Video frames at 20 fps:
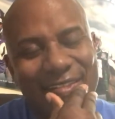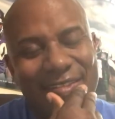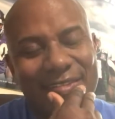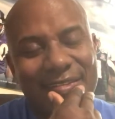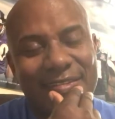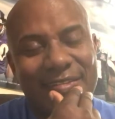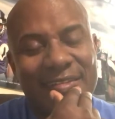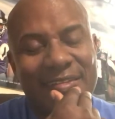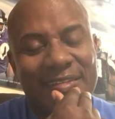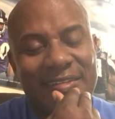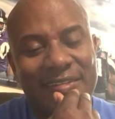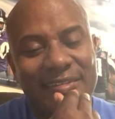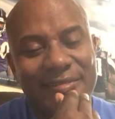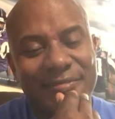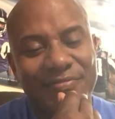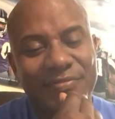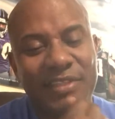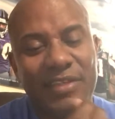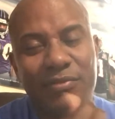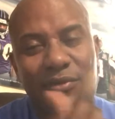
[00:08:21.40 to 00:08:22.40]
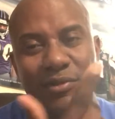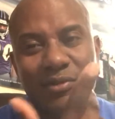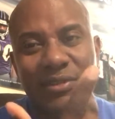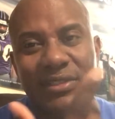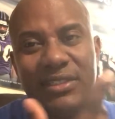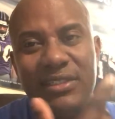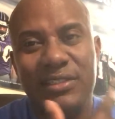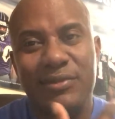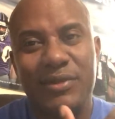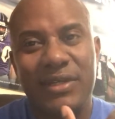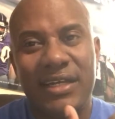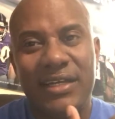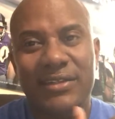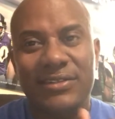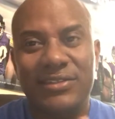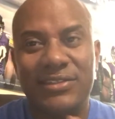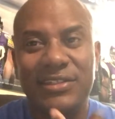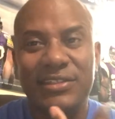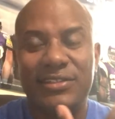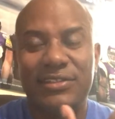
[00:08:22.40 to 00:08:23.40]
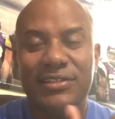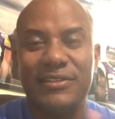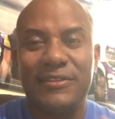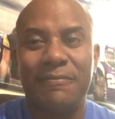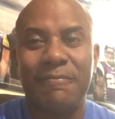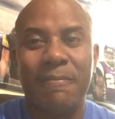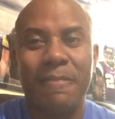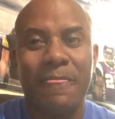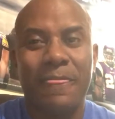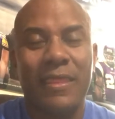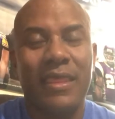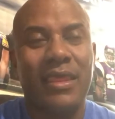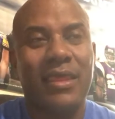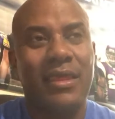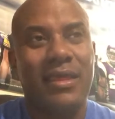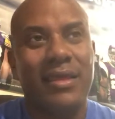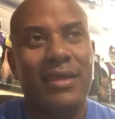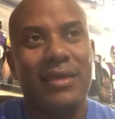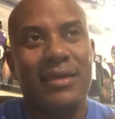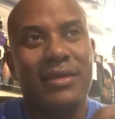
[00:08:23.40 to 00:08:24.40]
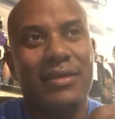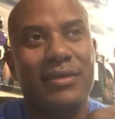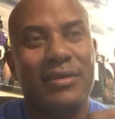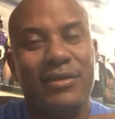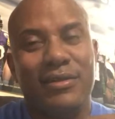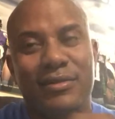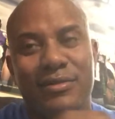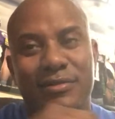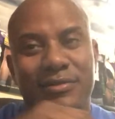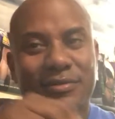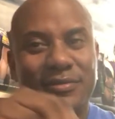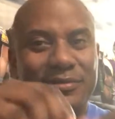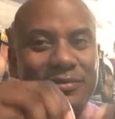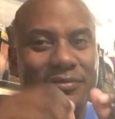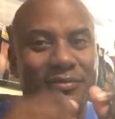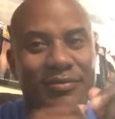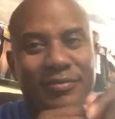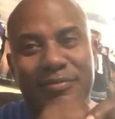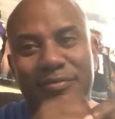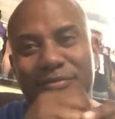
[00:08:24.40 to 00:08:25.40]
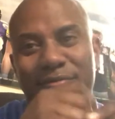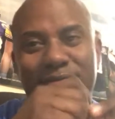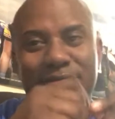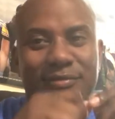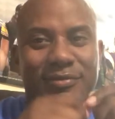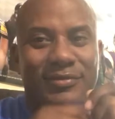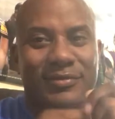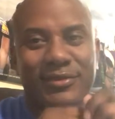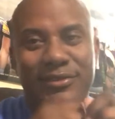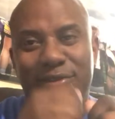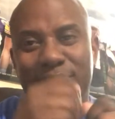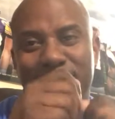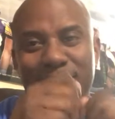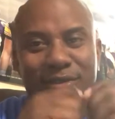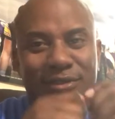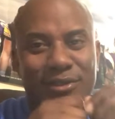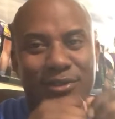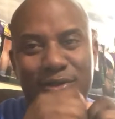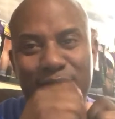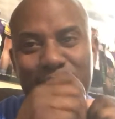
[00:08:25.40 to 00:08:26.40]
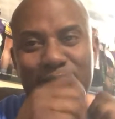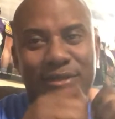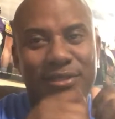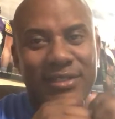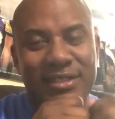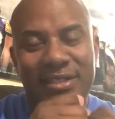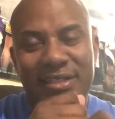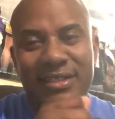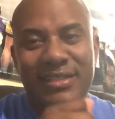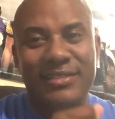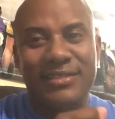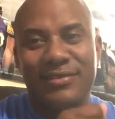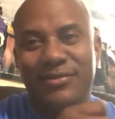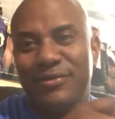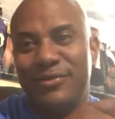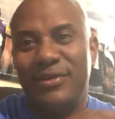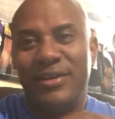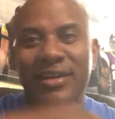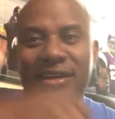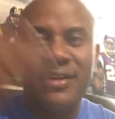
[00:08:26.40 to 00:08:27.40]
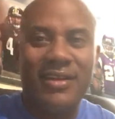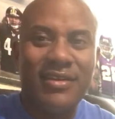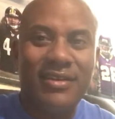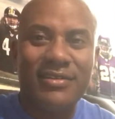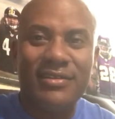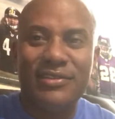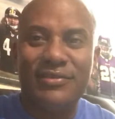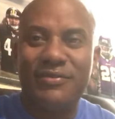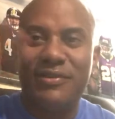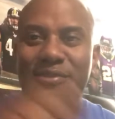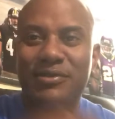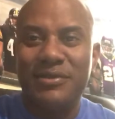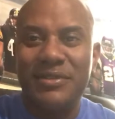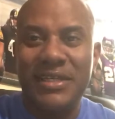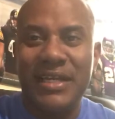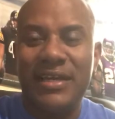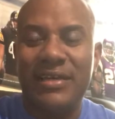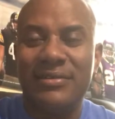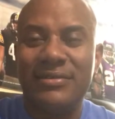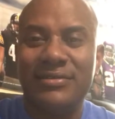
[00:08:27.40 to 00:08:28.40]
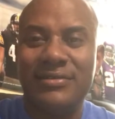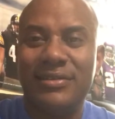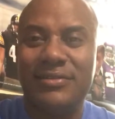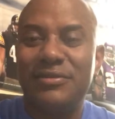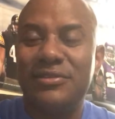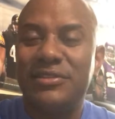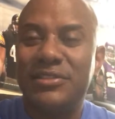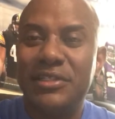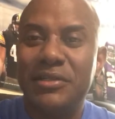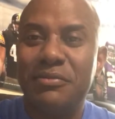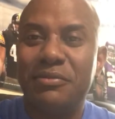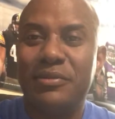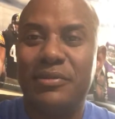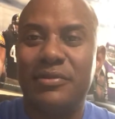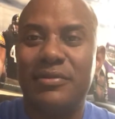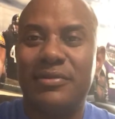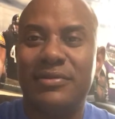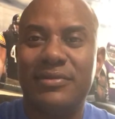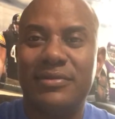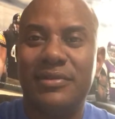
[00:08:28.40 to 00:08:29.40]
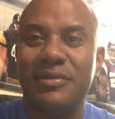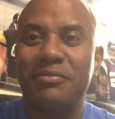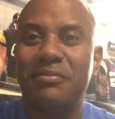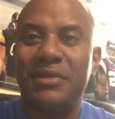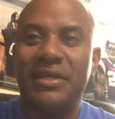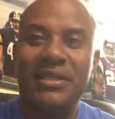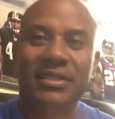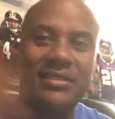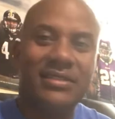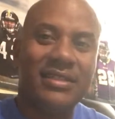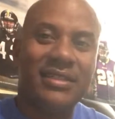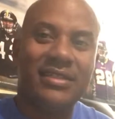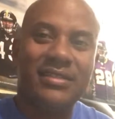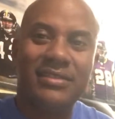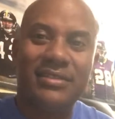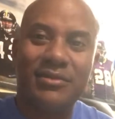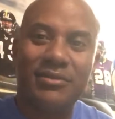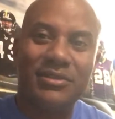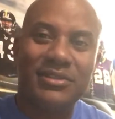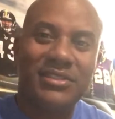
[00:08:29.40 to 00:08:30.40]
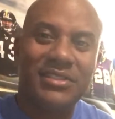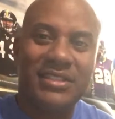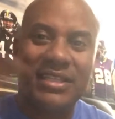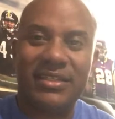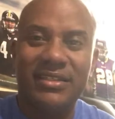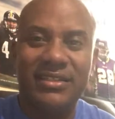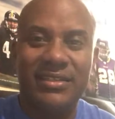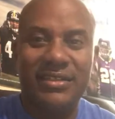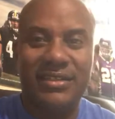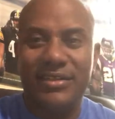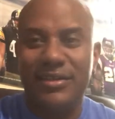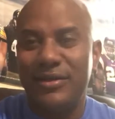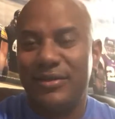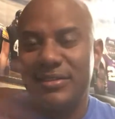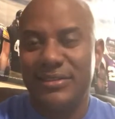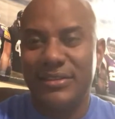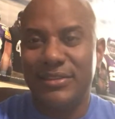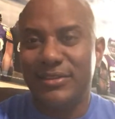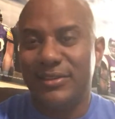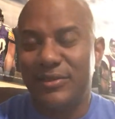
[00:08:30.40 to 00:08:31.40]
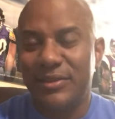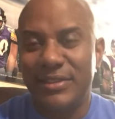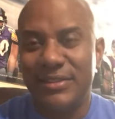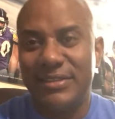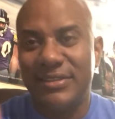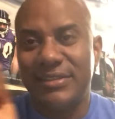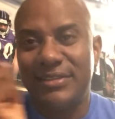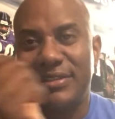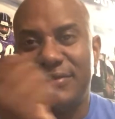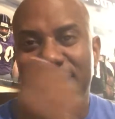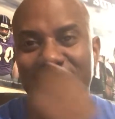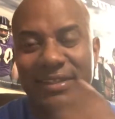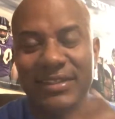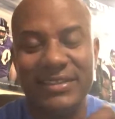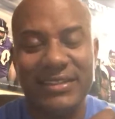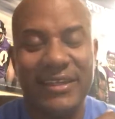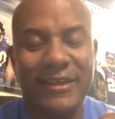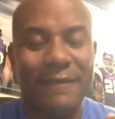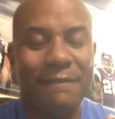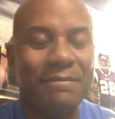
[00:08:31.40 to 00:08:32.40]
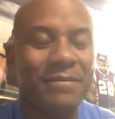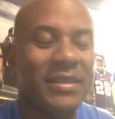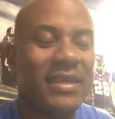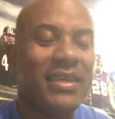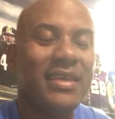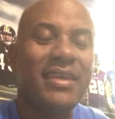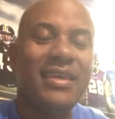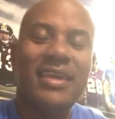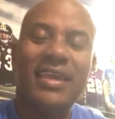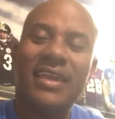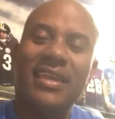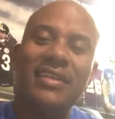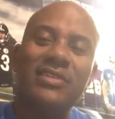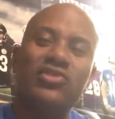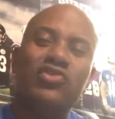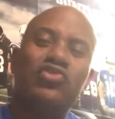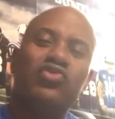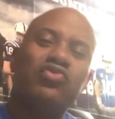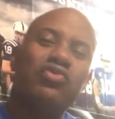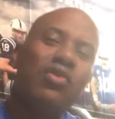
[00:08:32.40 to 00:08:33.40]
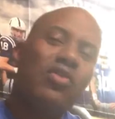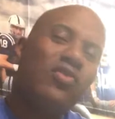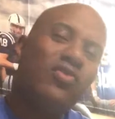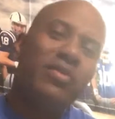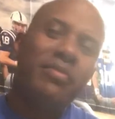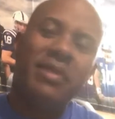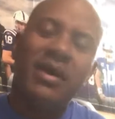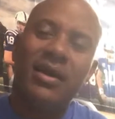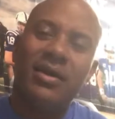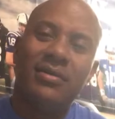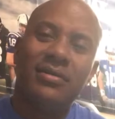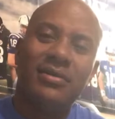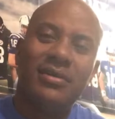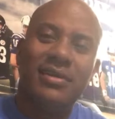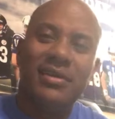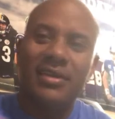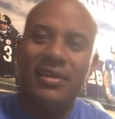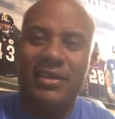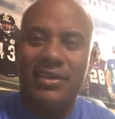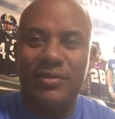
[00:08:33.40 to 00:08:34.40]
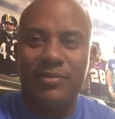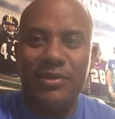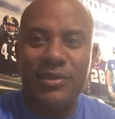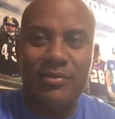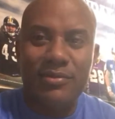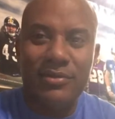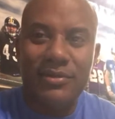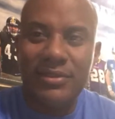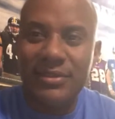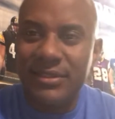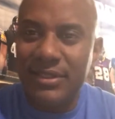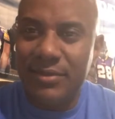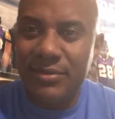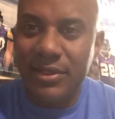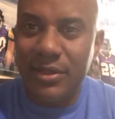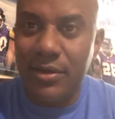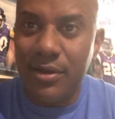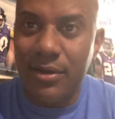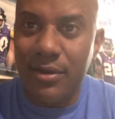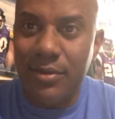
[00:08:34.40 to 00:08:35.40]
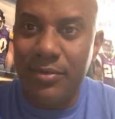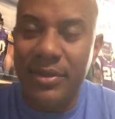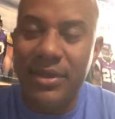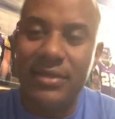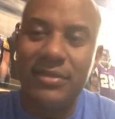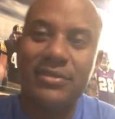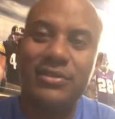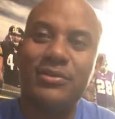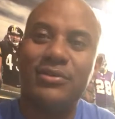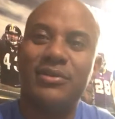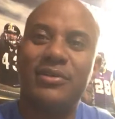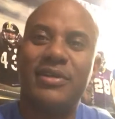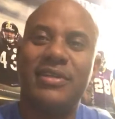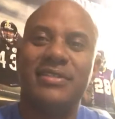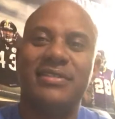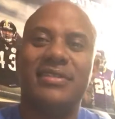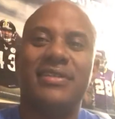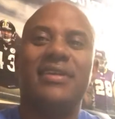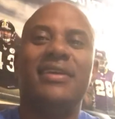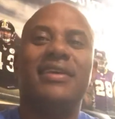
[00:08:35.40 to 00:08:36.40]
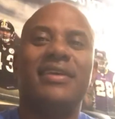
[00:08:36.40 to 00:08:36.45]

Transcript: and we was dealing with how Jesus, you know, sewed these cords together and ran all these folks out of the temple, the money changers that were selling and all this other crazy stuff like that. And he drove them out. And the people looked at him like, oh man, this dude's crazy.